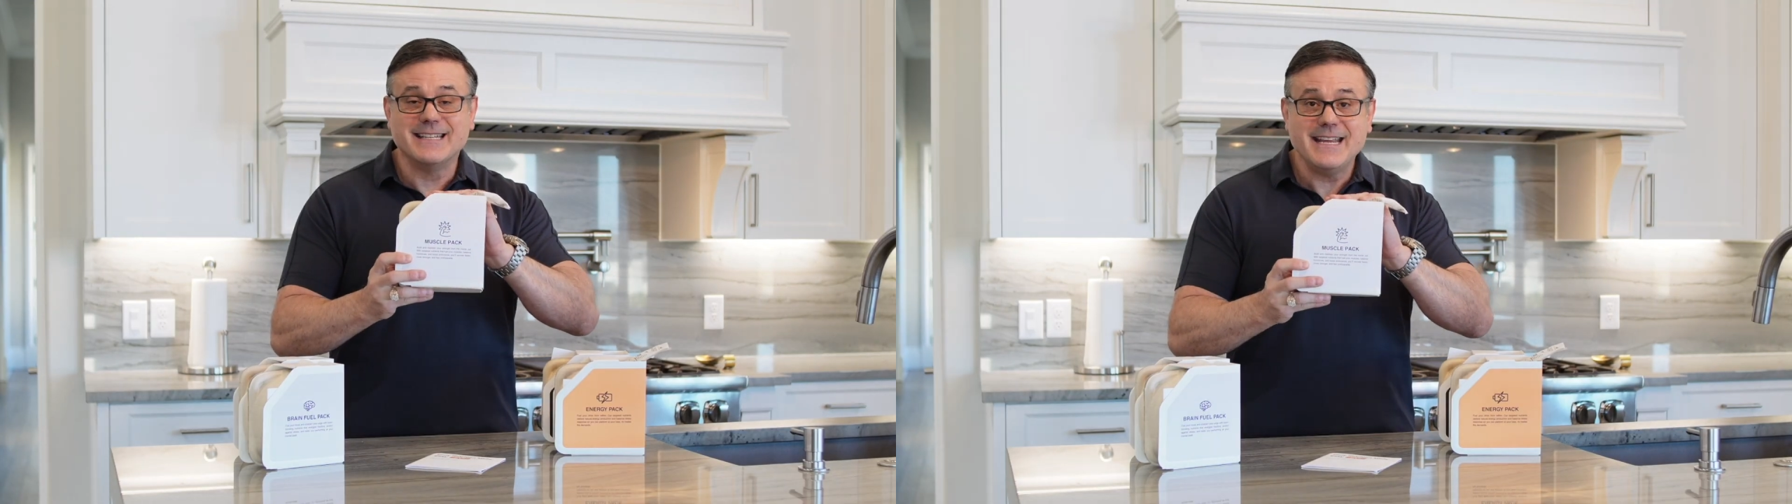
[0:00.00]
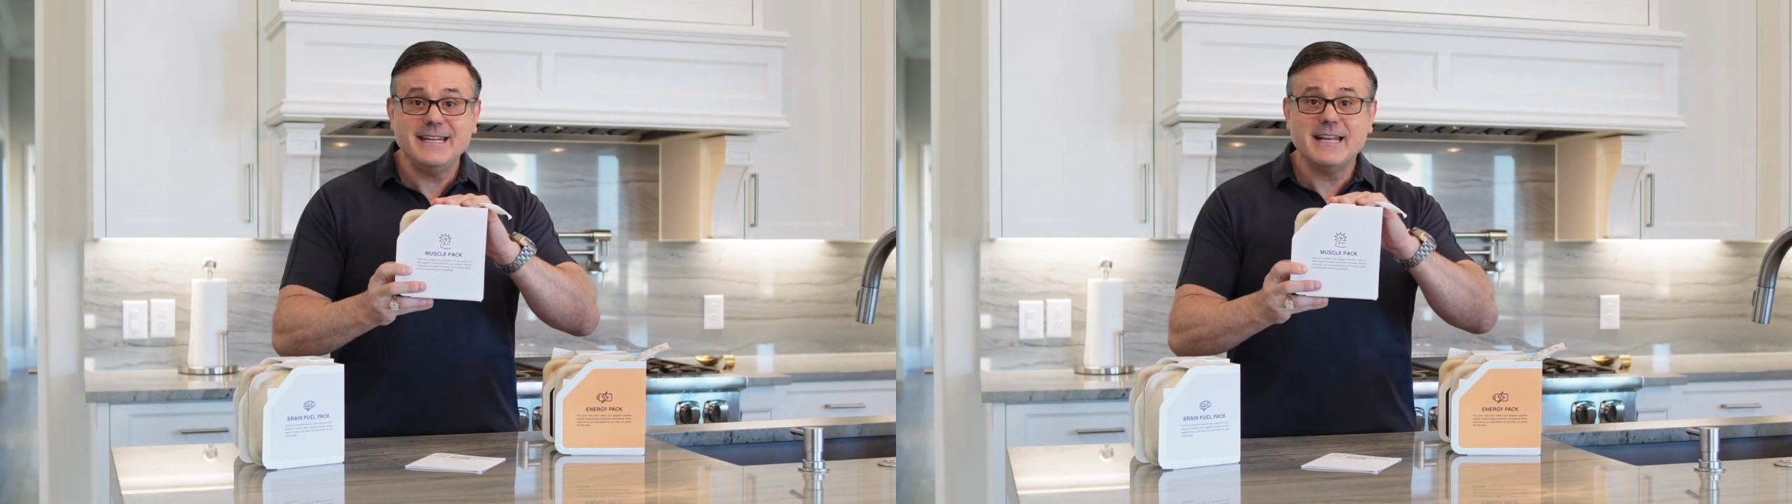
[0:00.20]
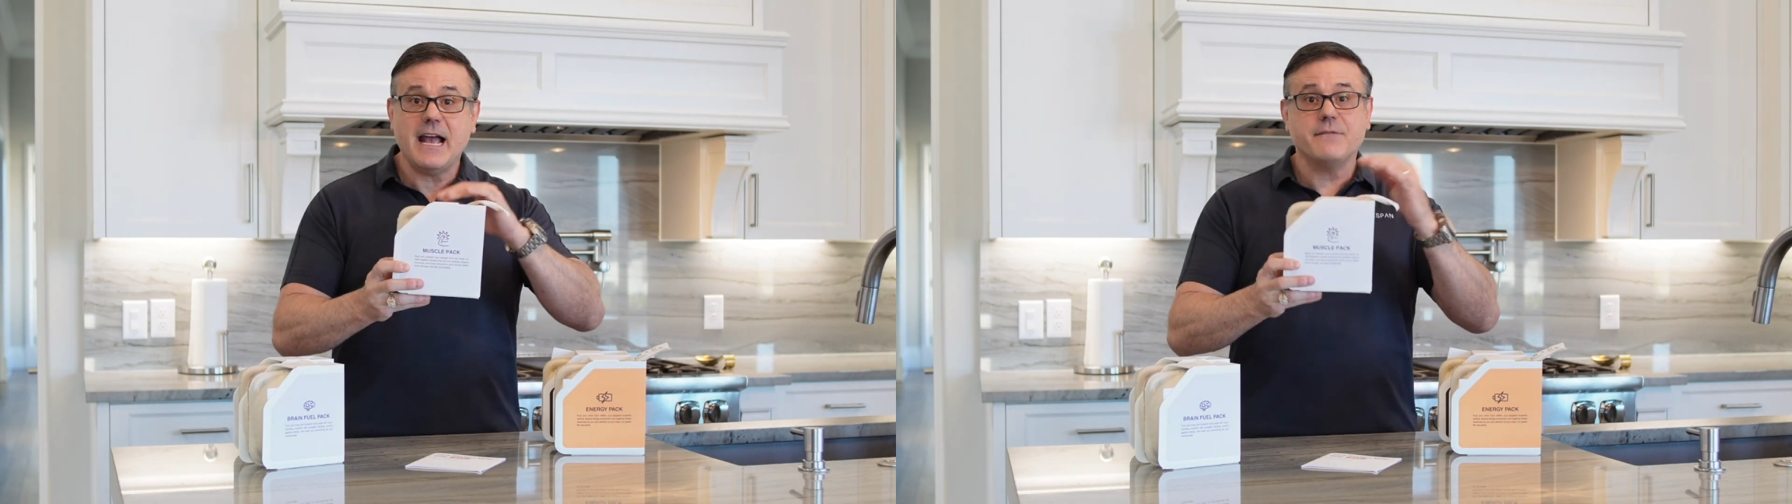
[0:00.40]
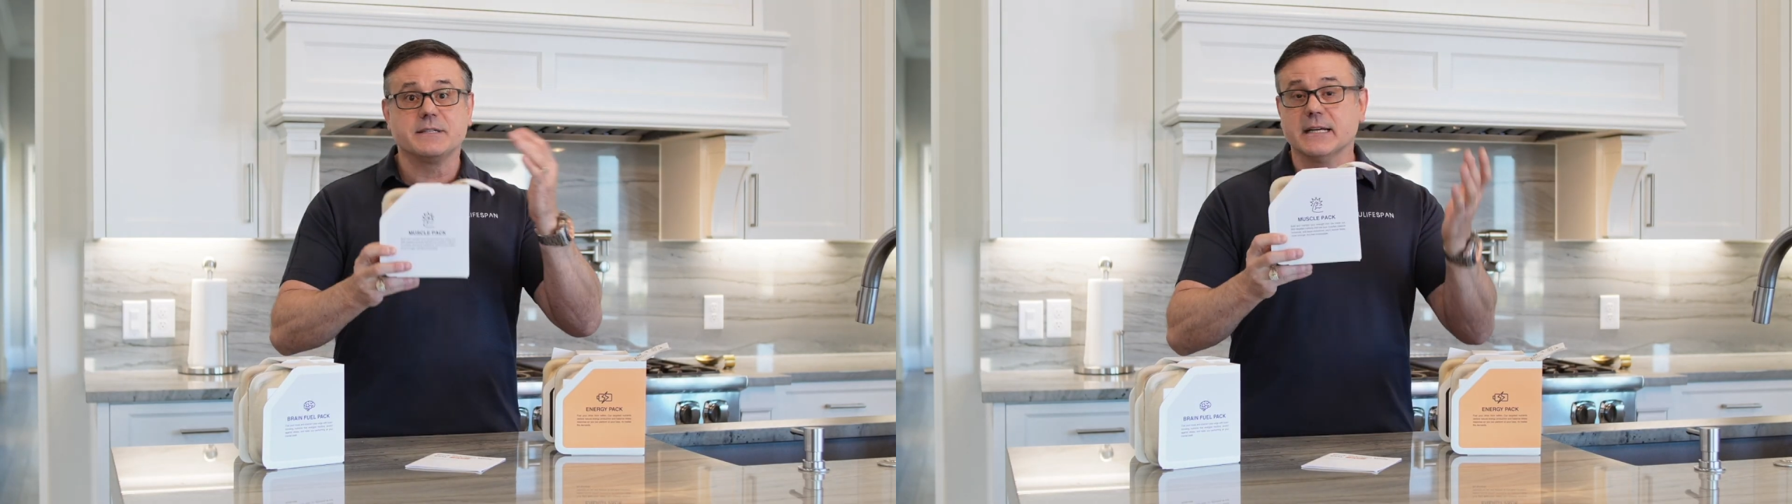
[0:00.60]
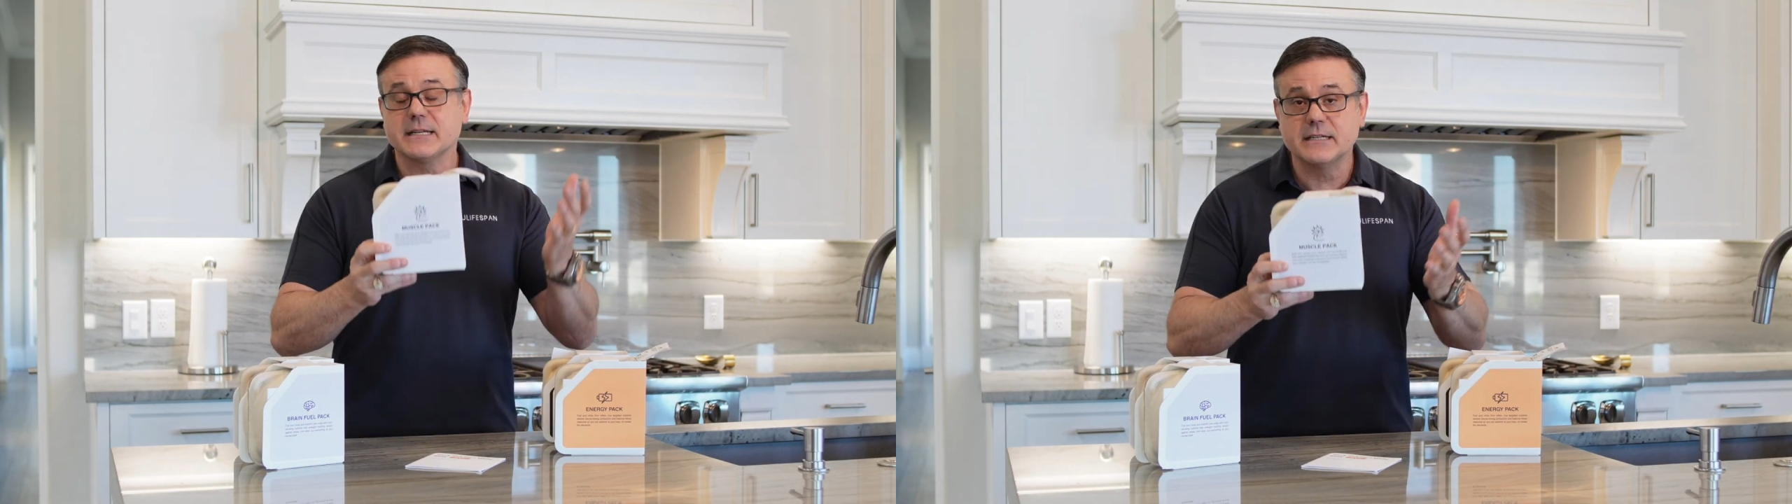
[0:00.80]
need to have
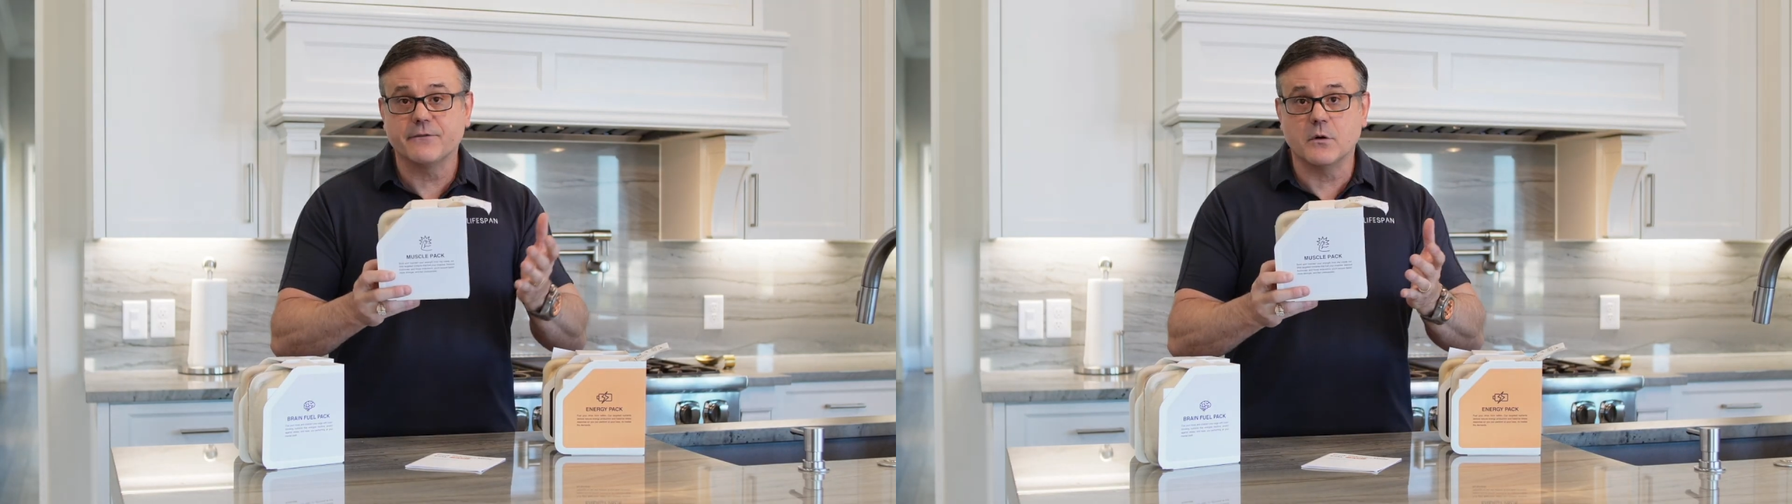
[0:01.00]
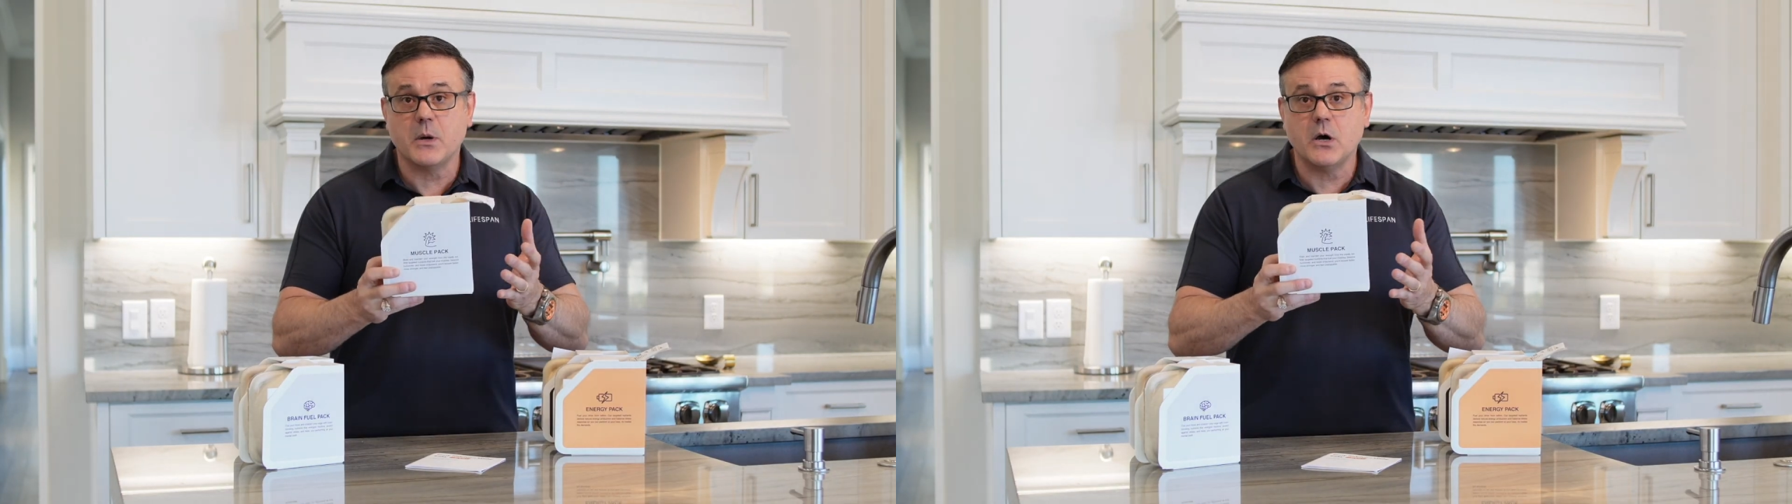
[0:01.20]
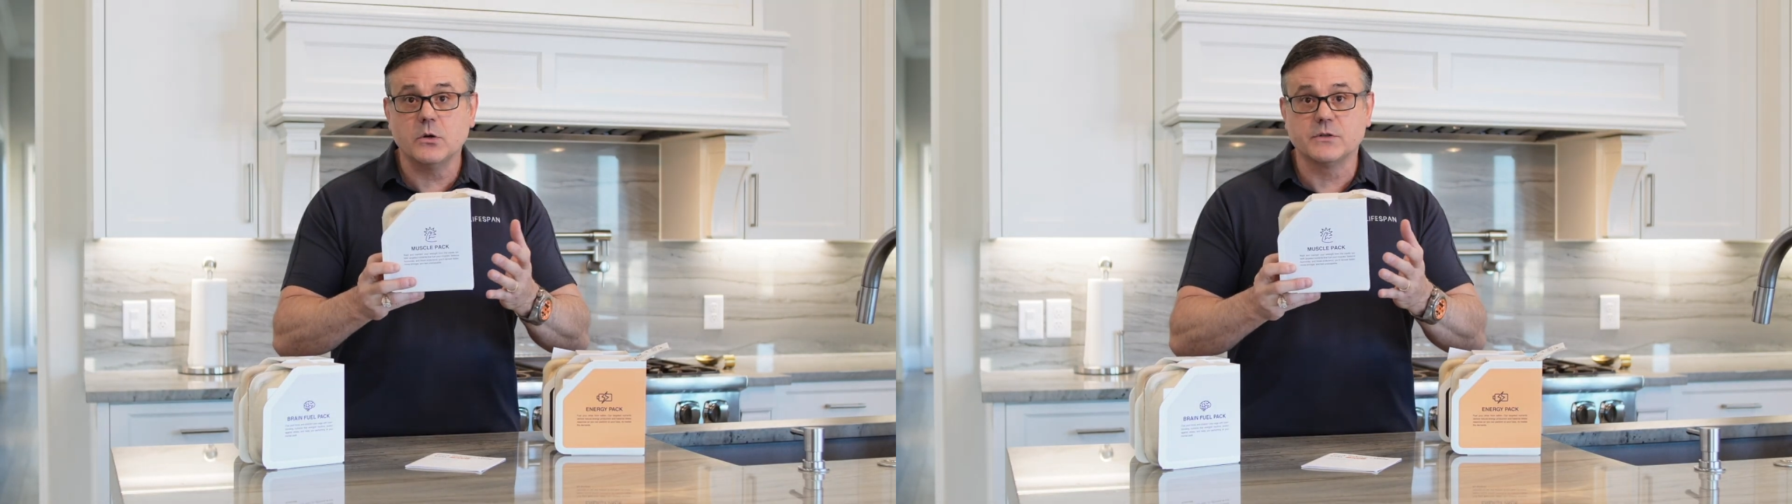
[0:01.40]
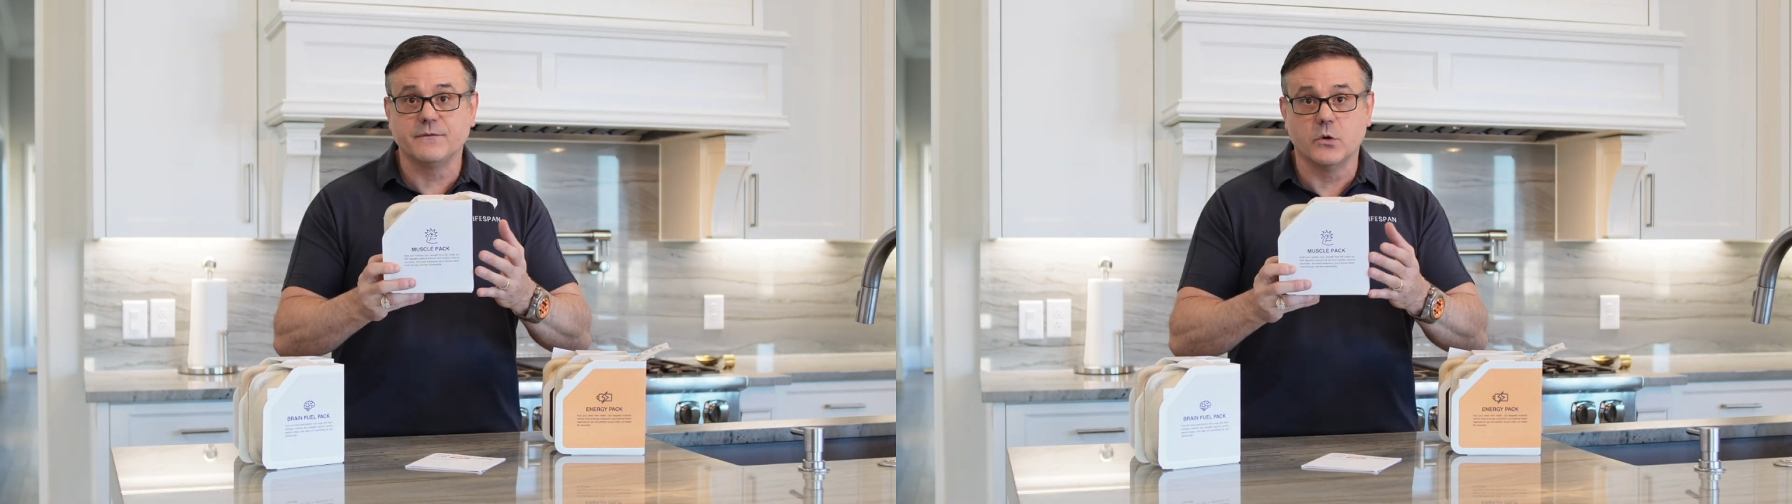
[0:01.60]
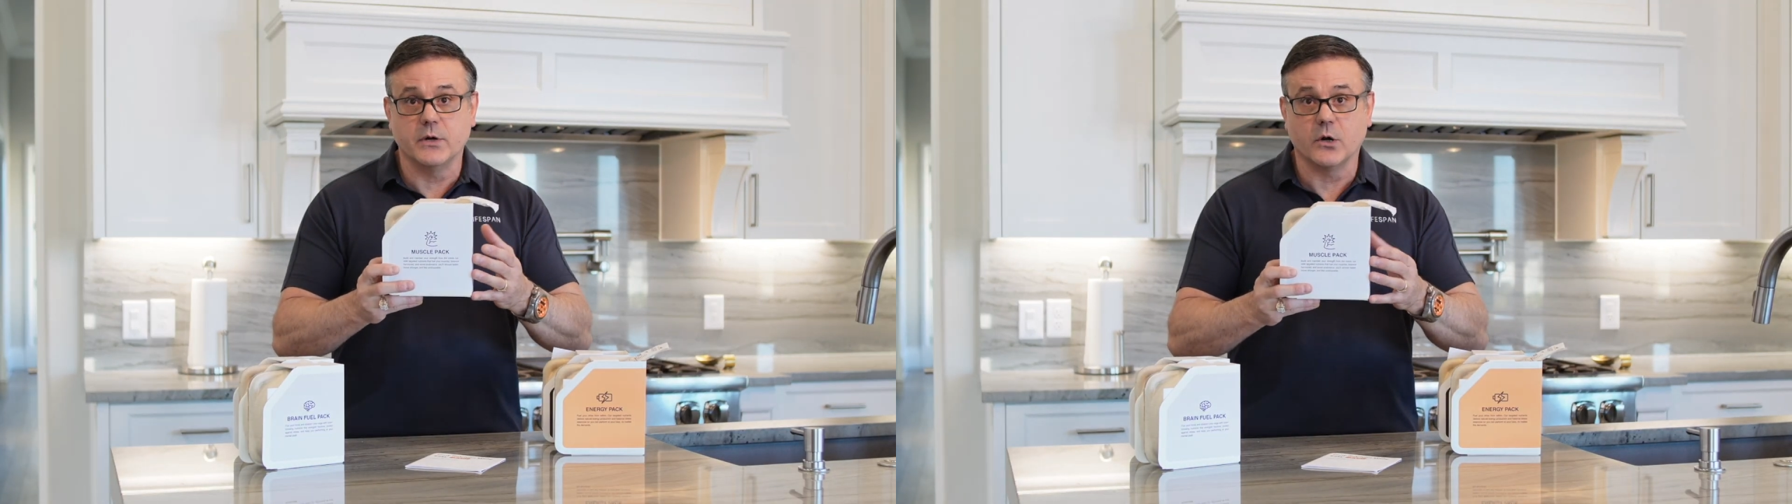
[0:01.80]
6 different bottles
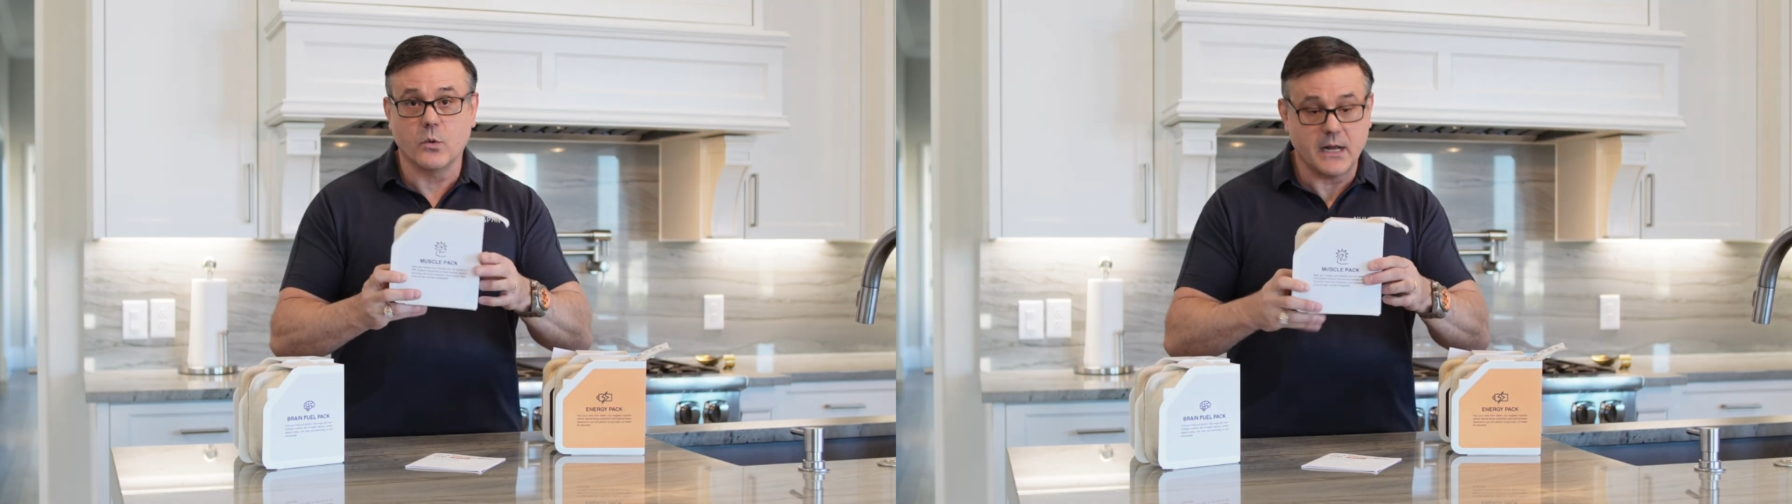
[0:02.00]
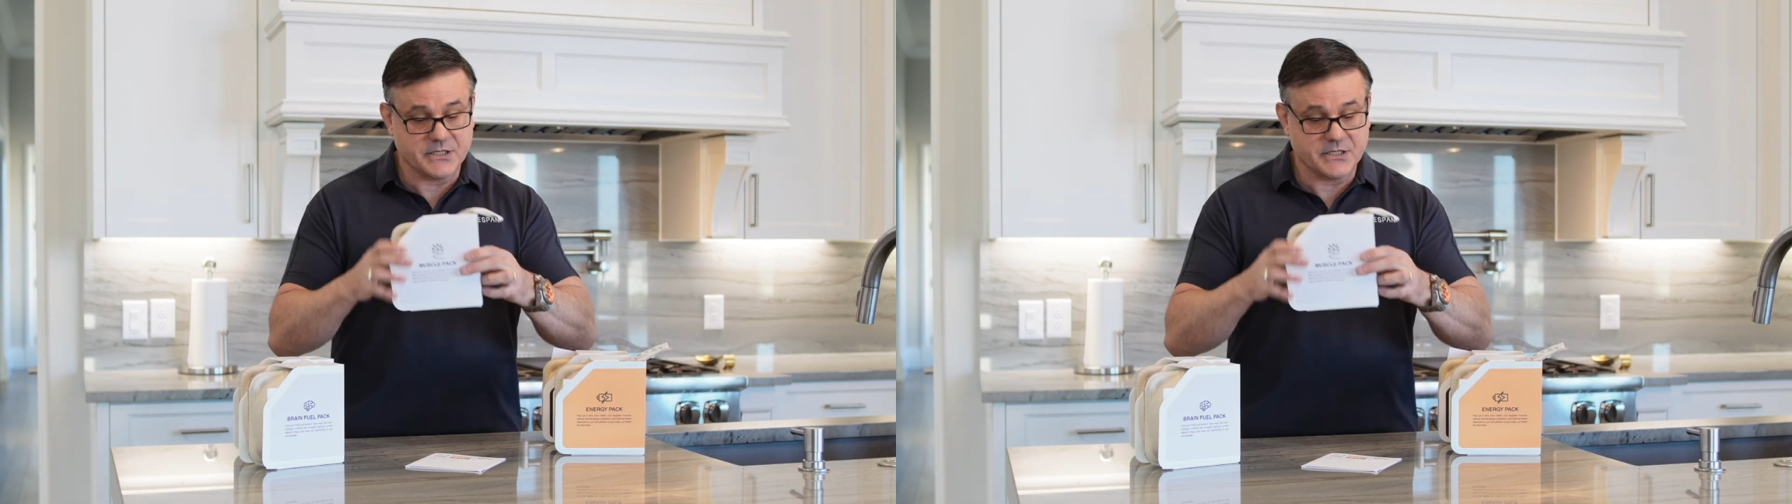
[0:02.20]
floating around.